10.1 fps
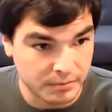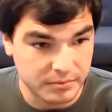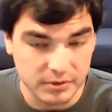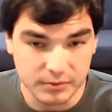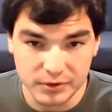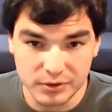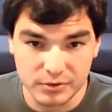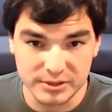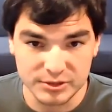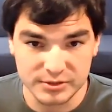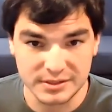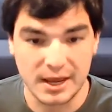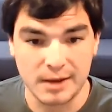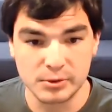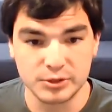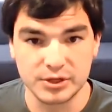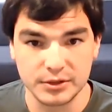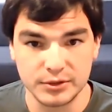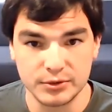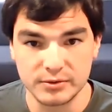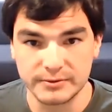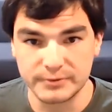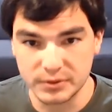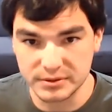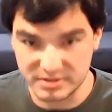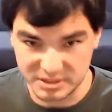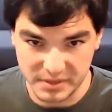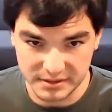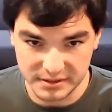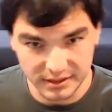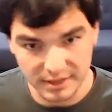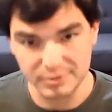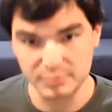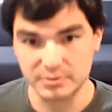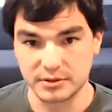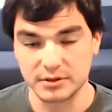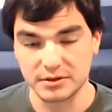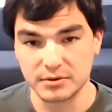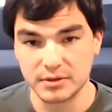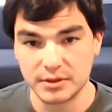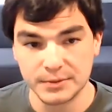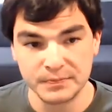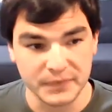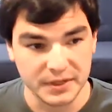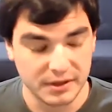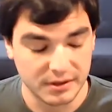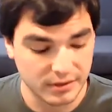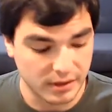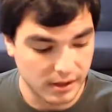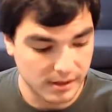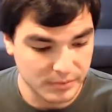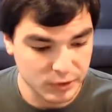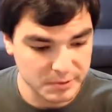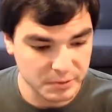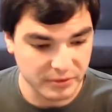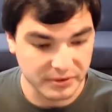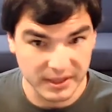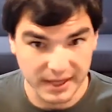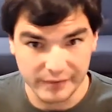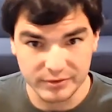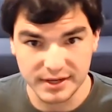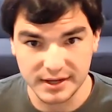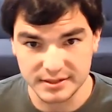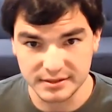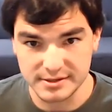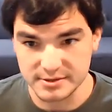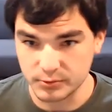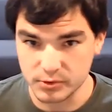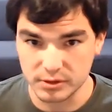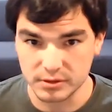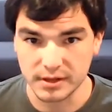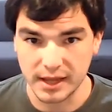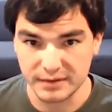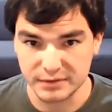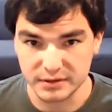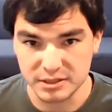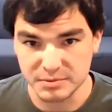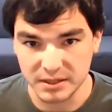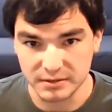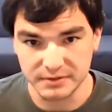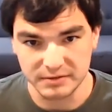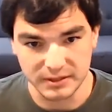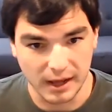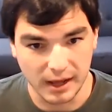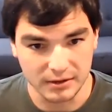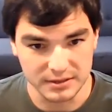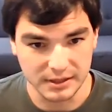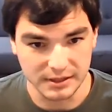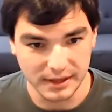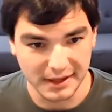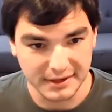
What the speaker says: The real question is, how much can you afford to spend to get people to call you? Most people think advertising doesn't work after they spend $50 on an ad.